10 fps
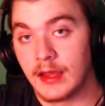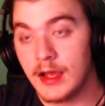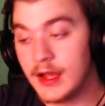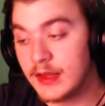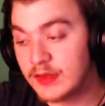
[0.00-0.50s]

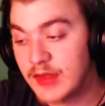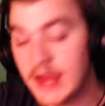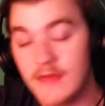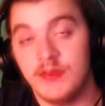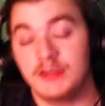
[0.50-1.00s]
It
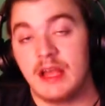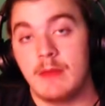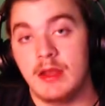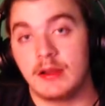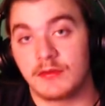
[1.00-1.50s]
saved the 10
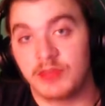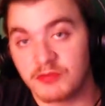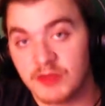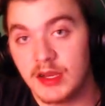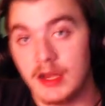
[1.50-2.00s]
minutes of
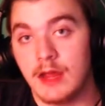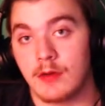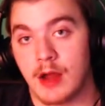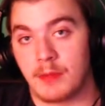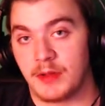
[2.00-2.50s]
3D where
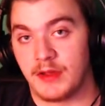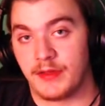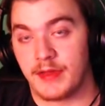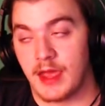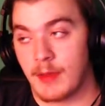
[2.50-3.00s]
I played the
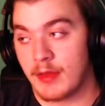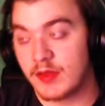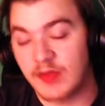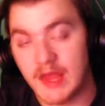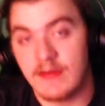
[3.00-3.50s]
game. It
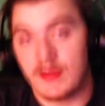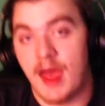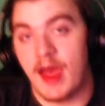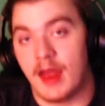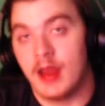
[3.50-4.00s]
saved that.